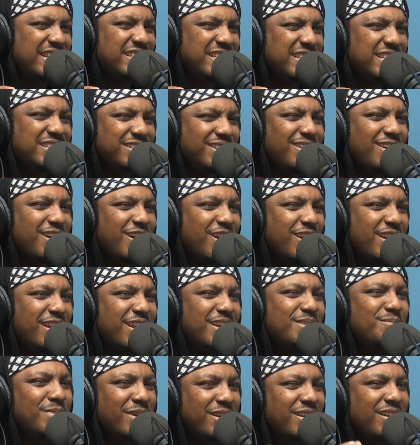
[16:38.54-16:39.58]
Yes, he's a
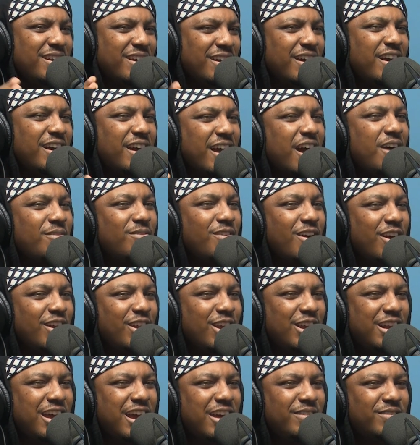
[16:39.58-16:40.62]
Ghanaian, but half
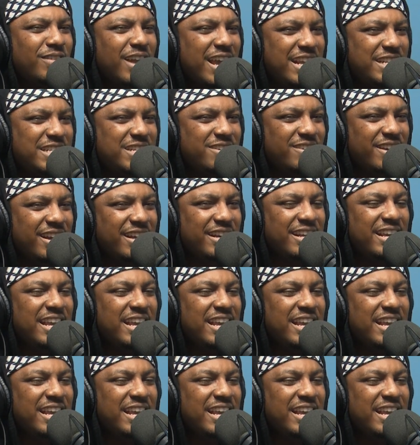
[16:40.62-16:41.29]
Ghanaian, half Nigerian.